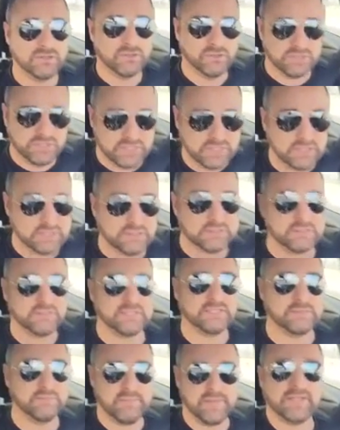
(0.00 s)
to
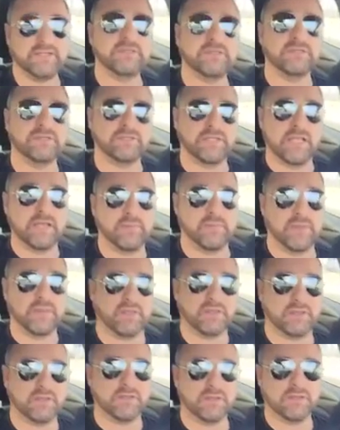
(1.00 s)
tease. It's meant to say to
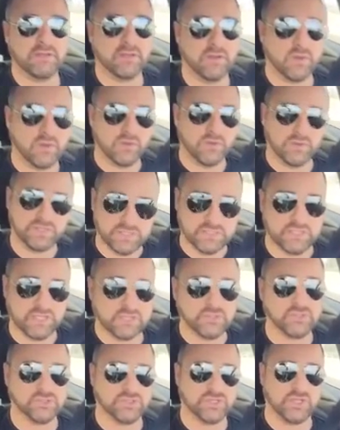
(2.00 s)
me, this is
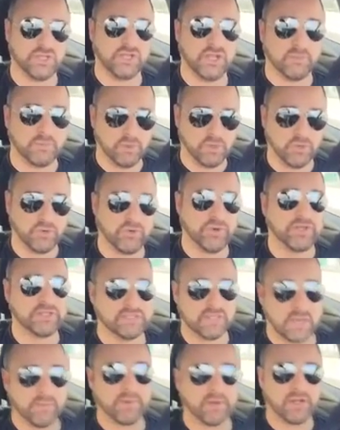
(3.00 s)
interesting, I'm
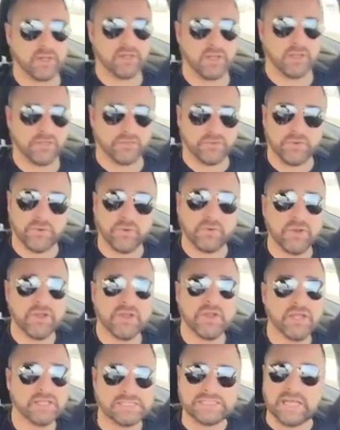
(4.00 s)
curious, I'm going to click through.
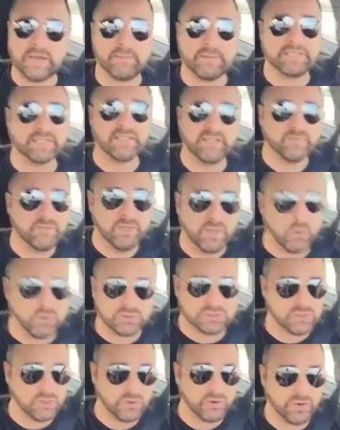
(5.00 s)
It's not meant to give me the
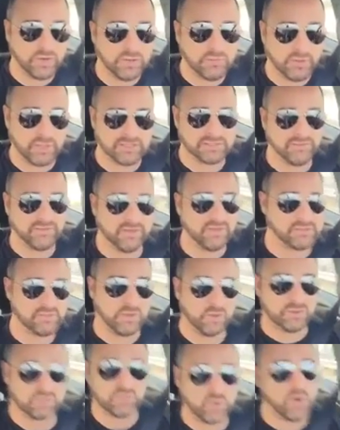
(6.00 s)
whole story, because if it gives
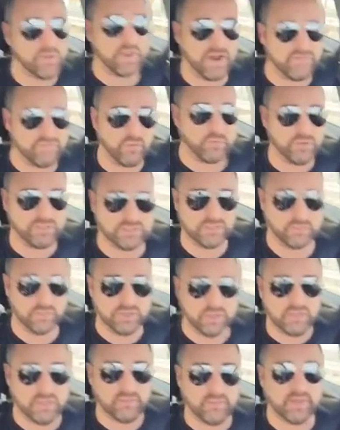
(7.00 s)
me the whole story, then I have no reason to
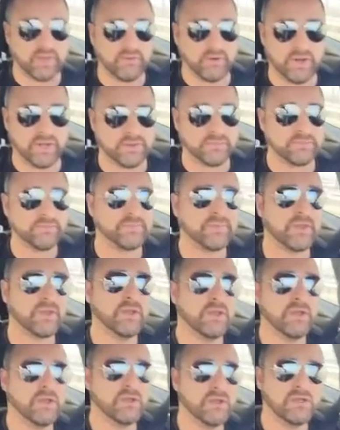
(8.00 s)
read the email, right?
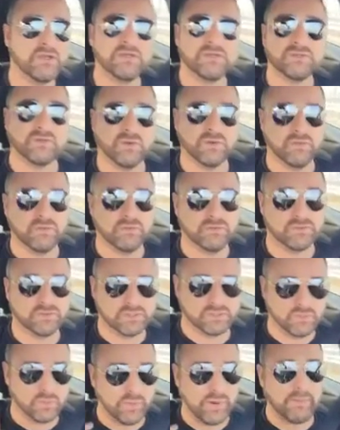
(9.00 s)
So
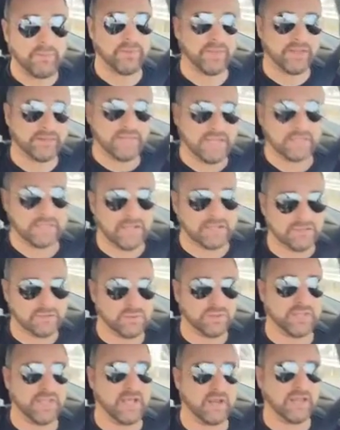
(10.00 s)
just remember that, take that
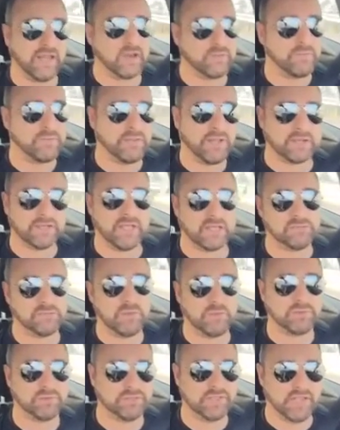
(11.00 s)
into account. A lot of times
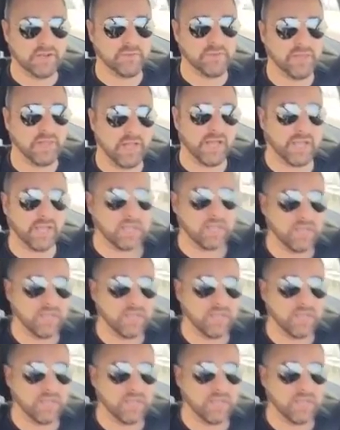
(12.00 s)
people say to me in